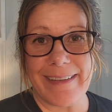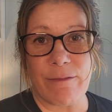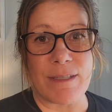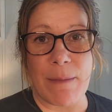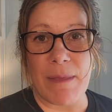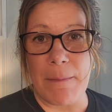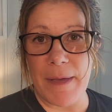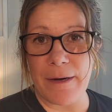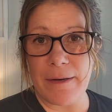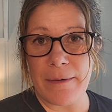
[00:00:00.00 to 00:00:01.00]
For something
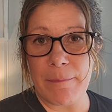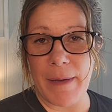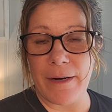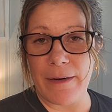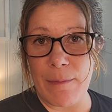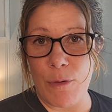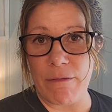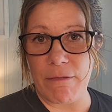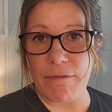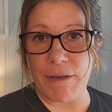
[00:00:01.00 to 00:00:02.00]
bigger, better, and more
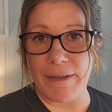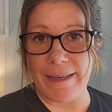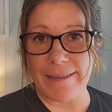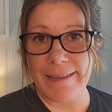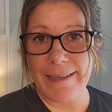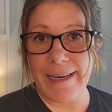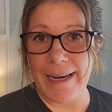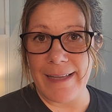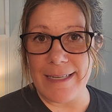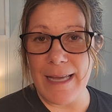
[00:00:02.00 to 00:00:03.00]
fulfilling.
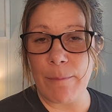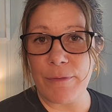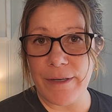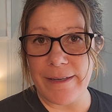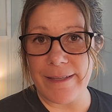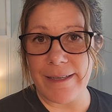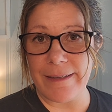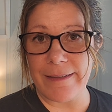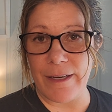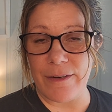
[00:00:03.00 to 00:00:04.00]
And that temporary
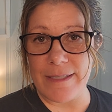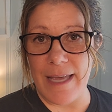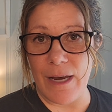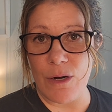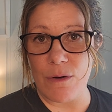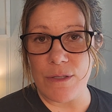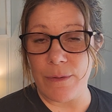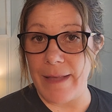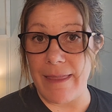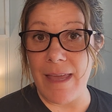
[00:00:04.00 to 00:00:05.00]
thing that you're saying no to,
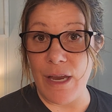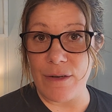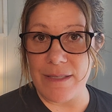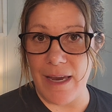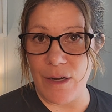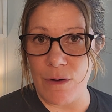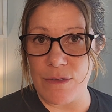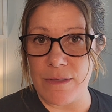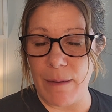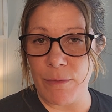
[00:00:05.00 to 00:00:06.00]
or that thing you're saying no
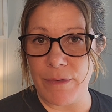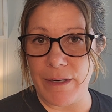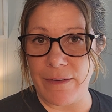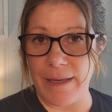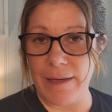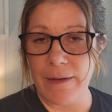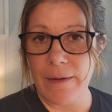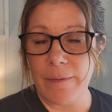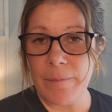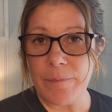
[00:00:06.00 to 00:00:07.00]
to temporarily,
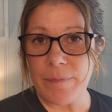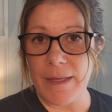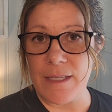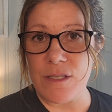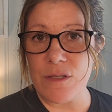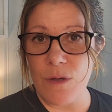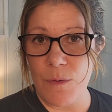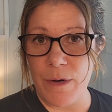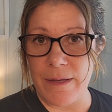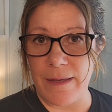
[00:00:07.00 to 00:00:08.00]
is so
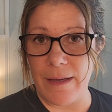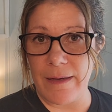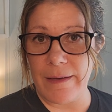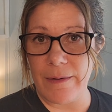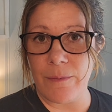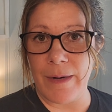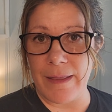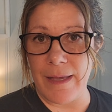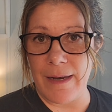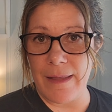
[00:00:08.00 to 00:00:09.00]
worth it when at
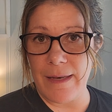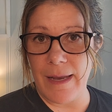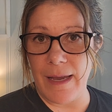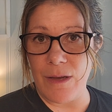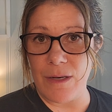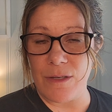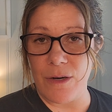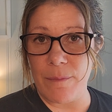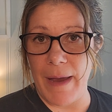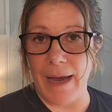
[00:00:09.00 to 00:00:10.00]
the end of the day you can
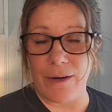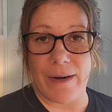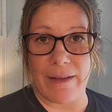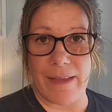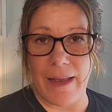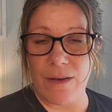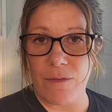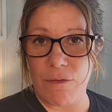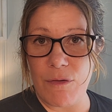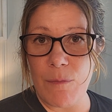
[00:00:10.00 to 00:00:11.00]
turn back, or at the end
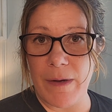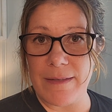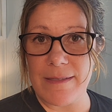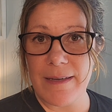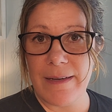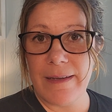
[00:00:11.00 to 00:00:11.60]
of a few months,